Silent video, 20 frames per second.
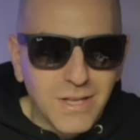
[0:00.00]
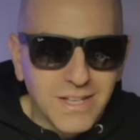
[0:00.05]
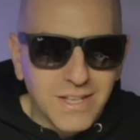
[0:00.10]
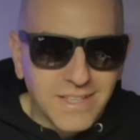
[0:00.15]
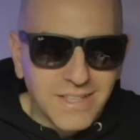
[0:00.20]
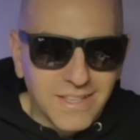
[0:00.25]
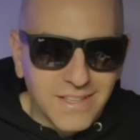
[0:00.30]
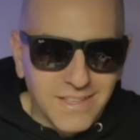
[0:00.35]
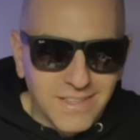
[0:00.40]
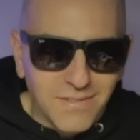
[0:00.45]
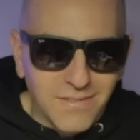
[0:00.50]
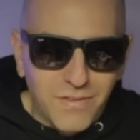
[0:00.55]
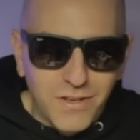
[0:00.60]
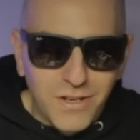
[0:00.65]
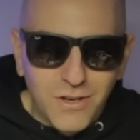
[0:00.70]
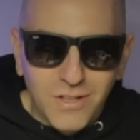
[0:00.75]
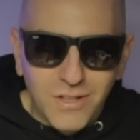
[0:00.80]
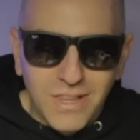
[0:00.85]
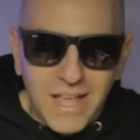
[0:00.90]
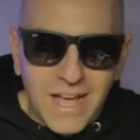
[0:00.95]
like the
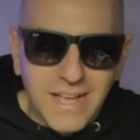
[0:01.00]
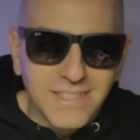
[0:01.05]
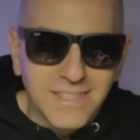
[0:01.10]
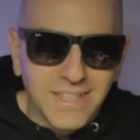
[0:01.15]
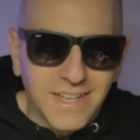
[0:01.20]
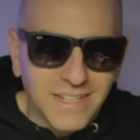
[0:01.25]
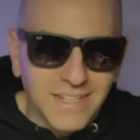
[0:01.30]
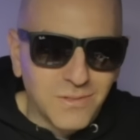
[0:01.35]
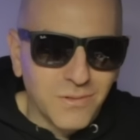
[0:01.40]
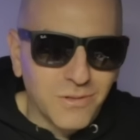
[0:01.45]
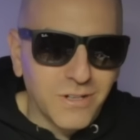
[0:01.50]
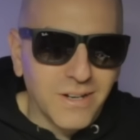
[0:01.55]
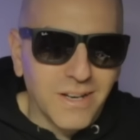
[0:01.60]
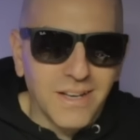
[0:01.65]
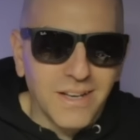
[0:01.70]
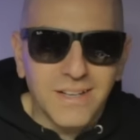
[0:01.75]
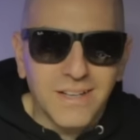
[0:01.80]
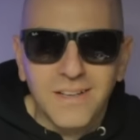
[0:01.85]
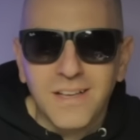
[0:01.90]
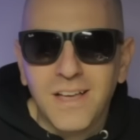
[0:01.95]
video last night
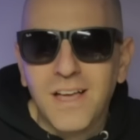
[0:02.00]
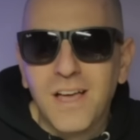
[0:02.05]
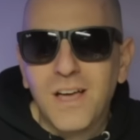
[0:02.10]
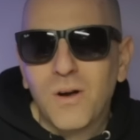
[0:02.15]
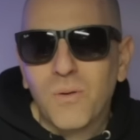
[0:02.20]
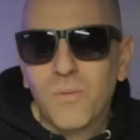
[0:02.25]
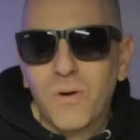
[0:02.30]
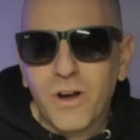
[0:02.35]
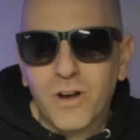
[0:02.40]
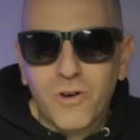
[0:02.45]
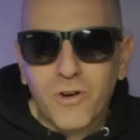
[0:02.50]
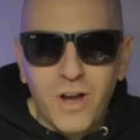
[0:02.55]
where